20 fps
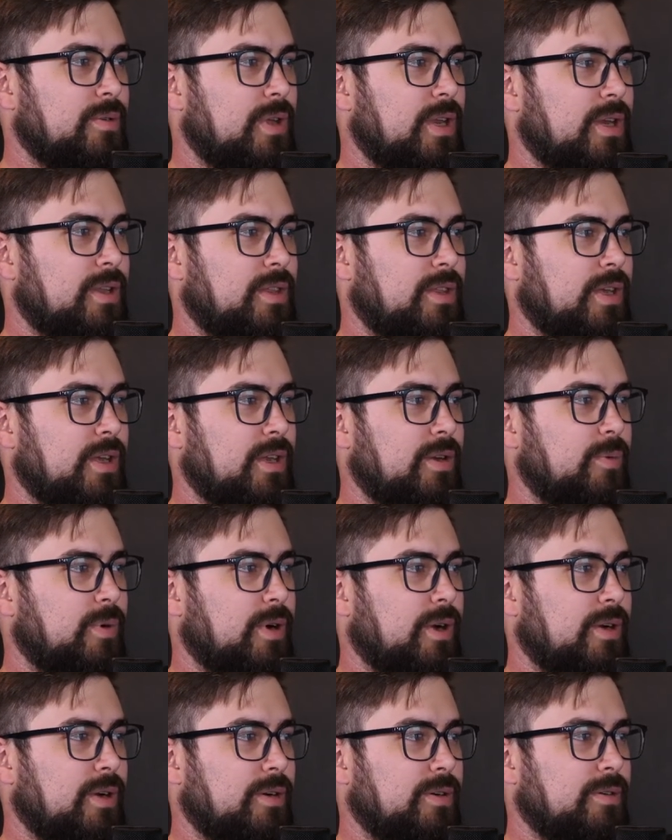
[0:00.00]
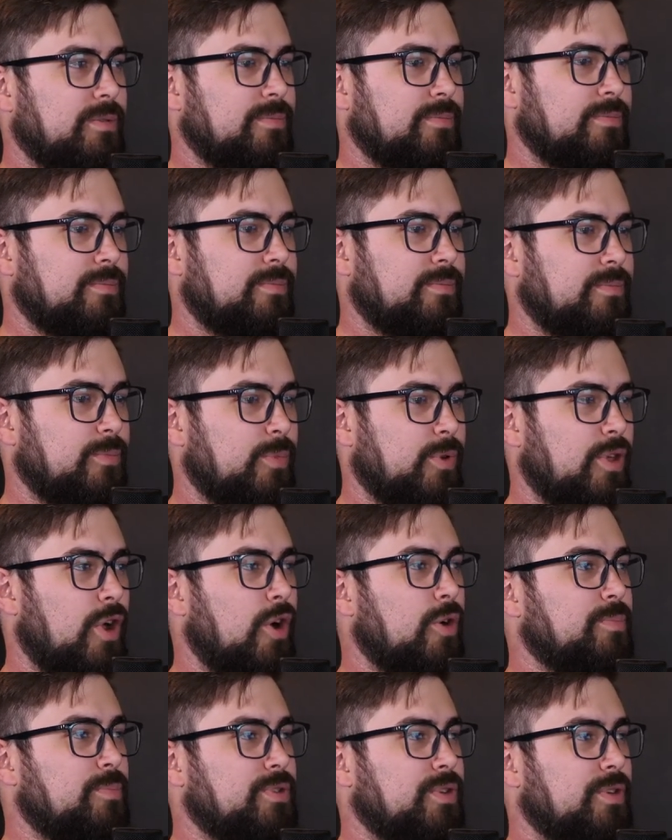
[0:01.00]
anything, anywhere, and with
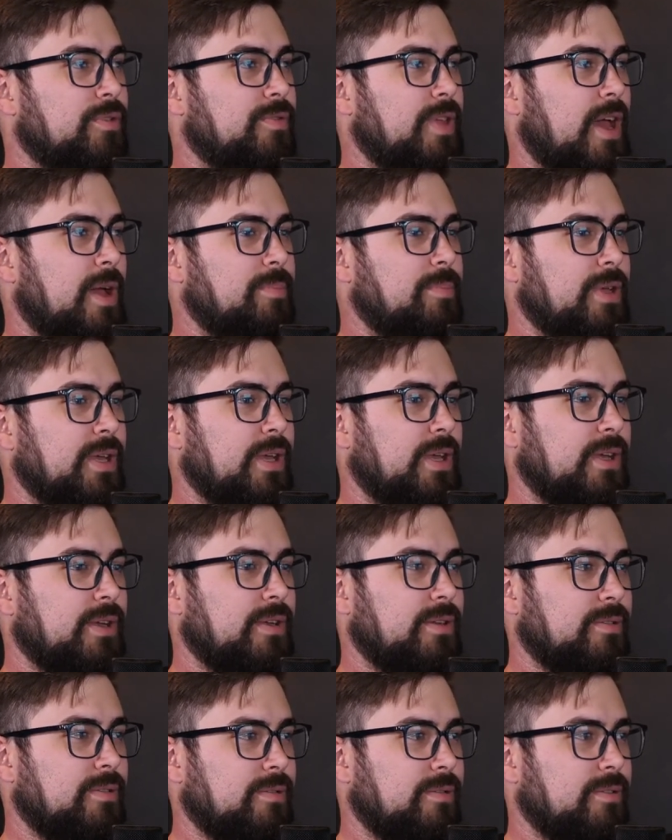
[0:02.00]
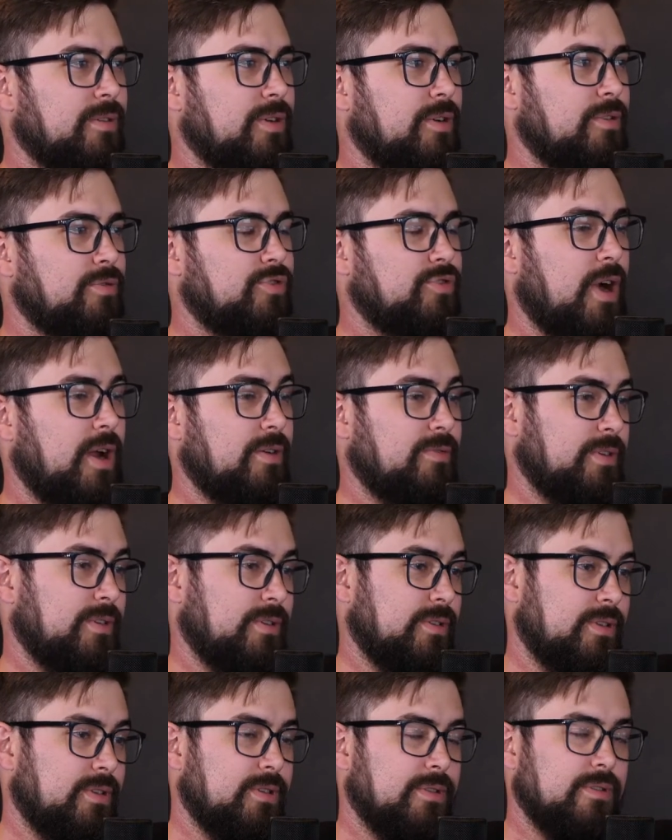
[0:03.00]
hopes of that being,
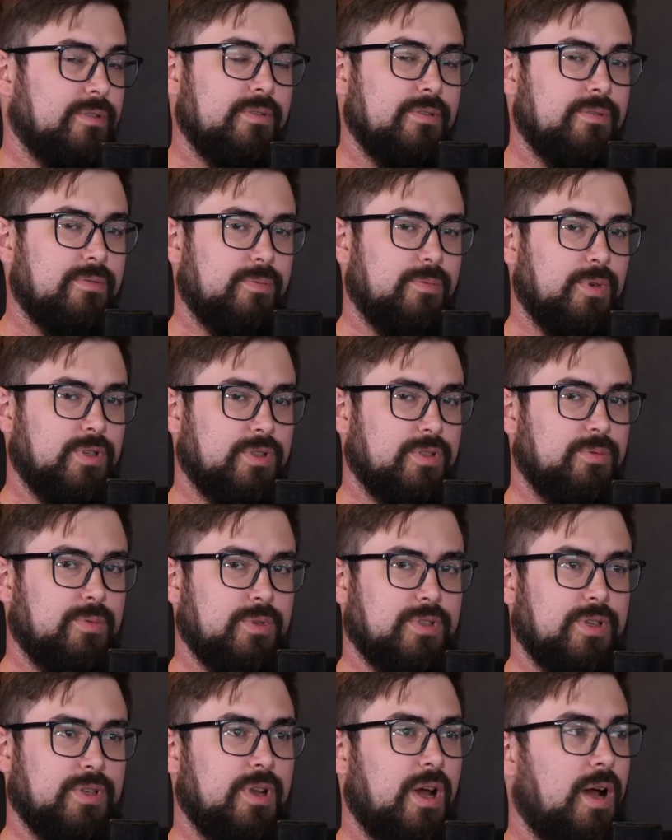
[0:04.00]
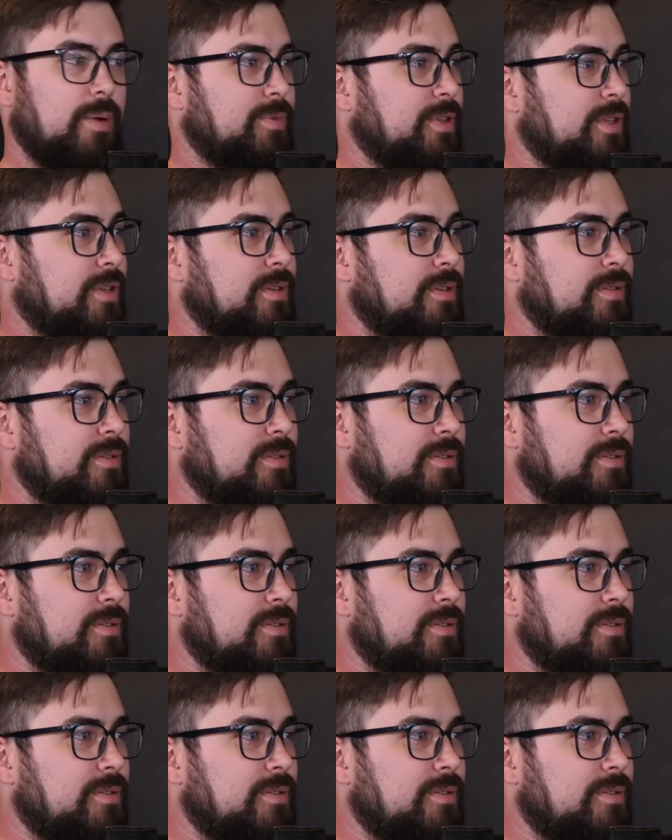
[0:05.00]
driving the what's adopted.